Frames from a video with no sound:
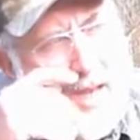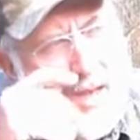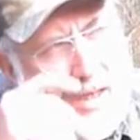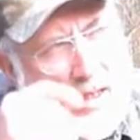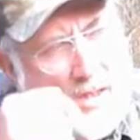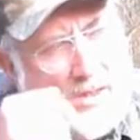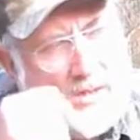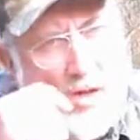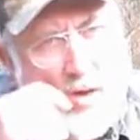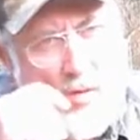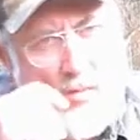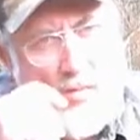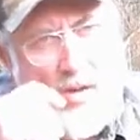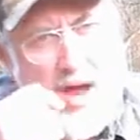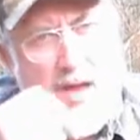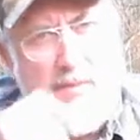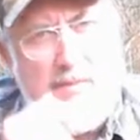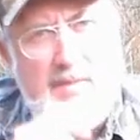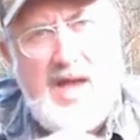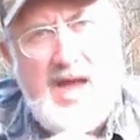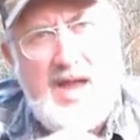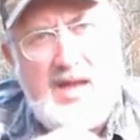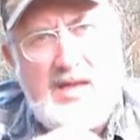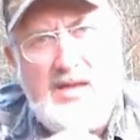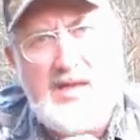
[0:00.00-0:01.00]
And just go
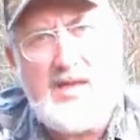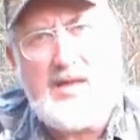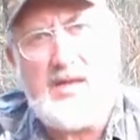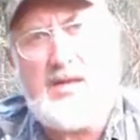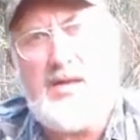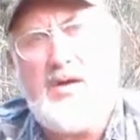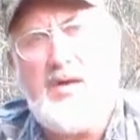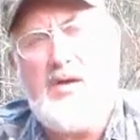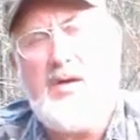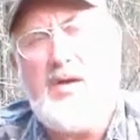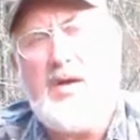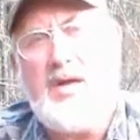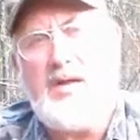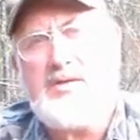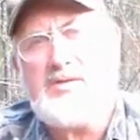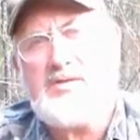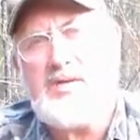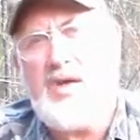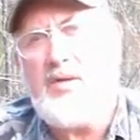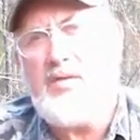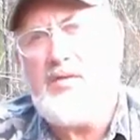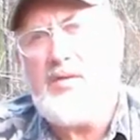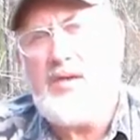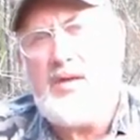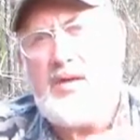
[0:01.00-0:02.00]
right back to the gun.
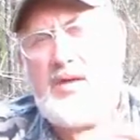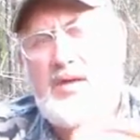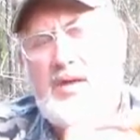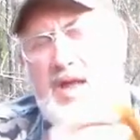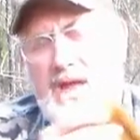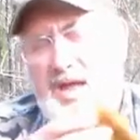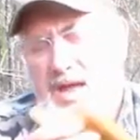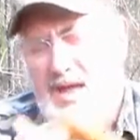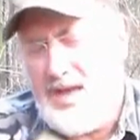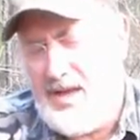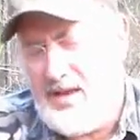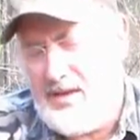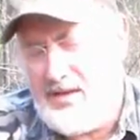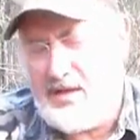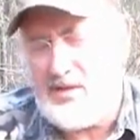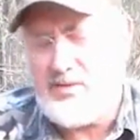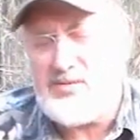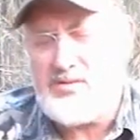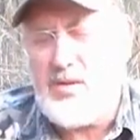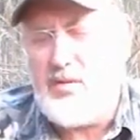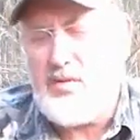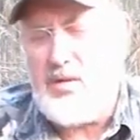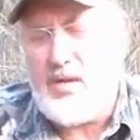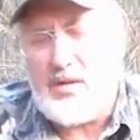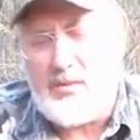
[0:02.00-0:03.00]
So
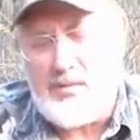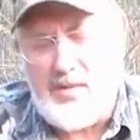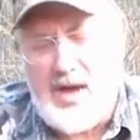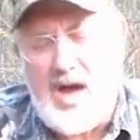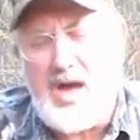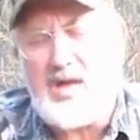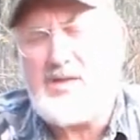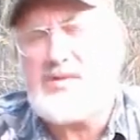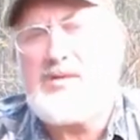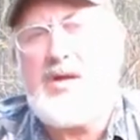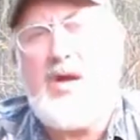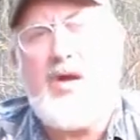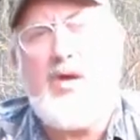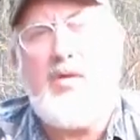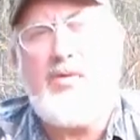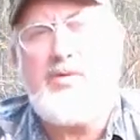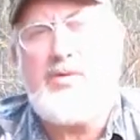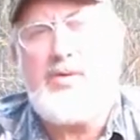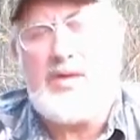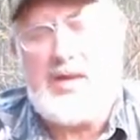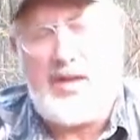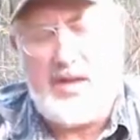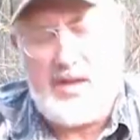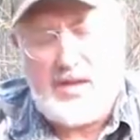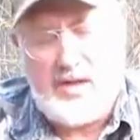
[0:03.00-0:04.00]
there's no other box call
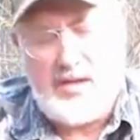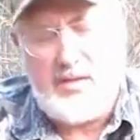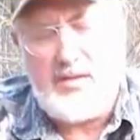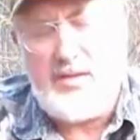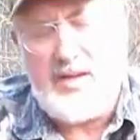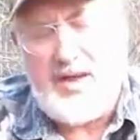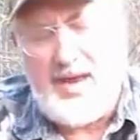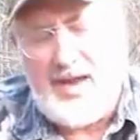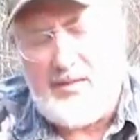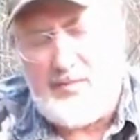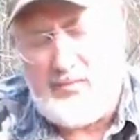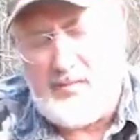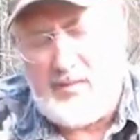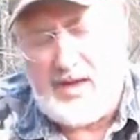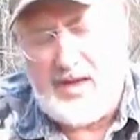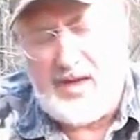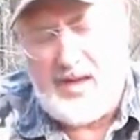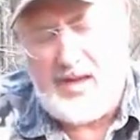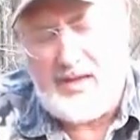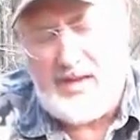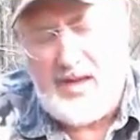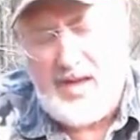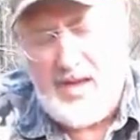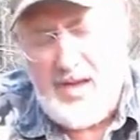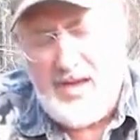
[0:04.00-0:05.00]
you can do that
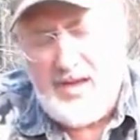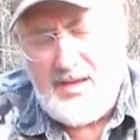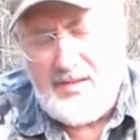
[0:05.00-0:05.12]
with.